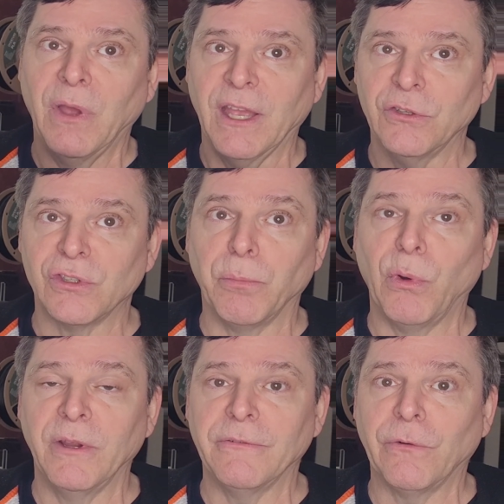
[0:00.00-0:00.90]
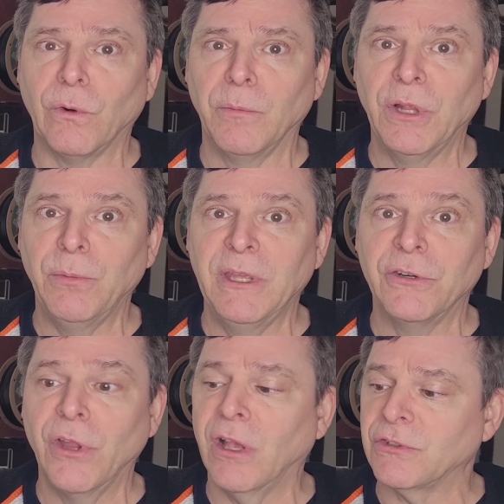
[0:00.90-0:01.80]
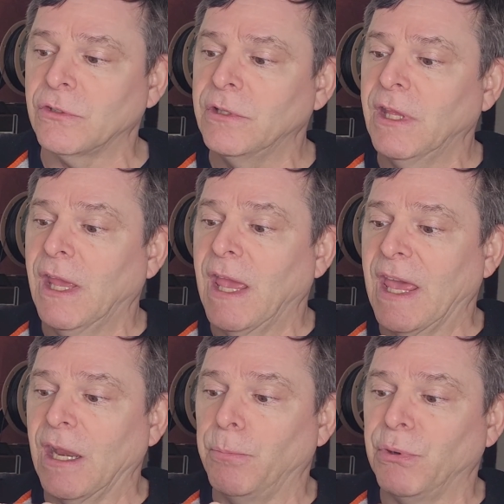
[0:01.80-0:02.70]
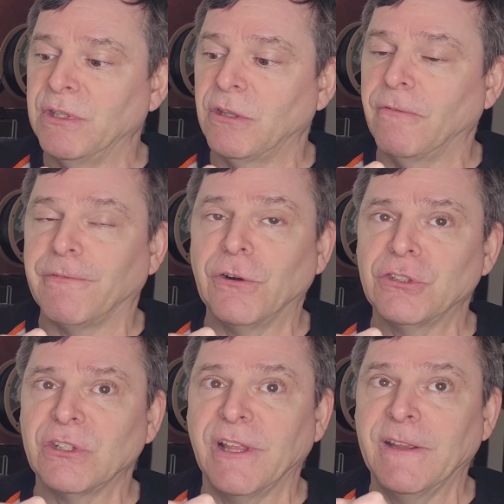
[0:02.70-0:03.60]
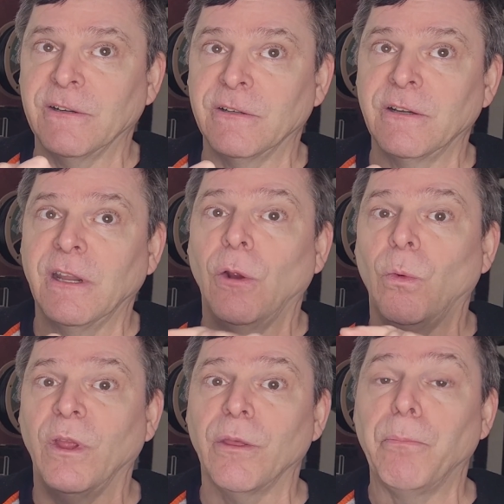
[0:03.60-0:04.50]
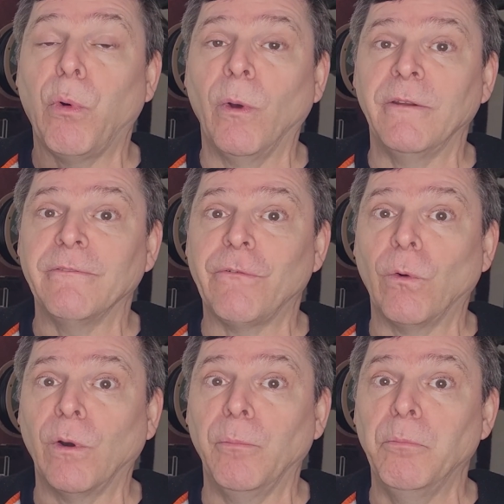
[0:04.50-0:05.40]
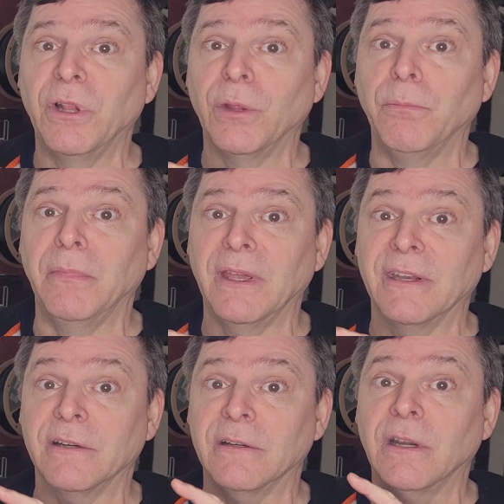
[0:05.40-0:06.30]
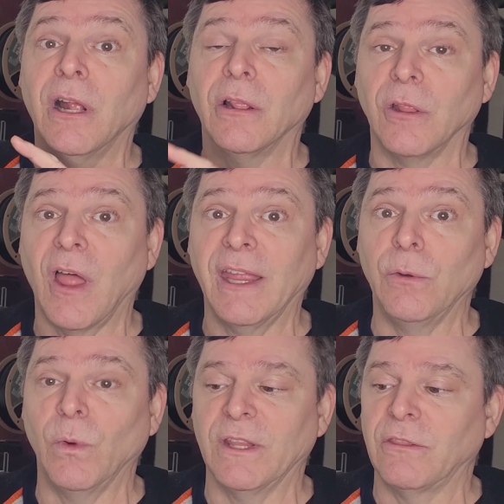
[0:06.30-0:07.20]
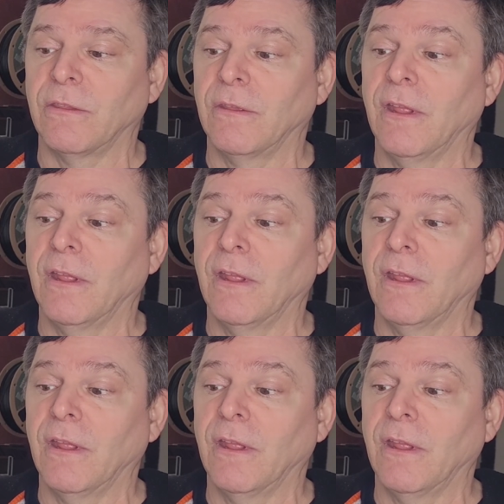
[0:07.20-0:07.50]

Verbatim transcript: I used a 0.4 millimeter nozzle and I printed the first layer with a 0.4 millimeter line width.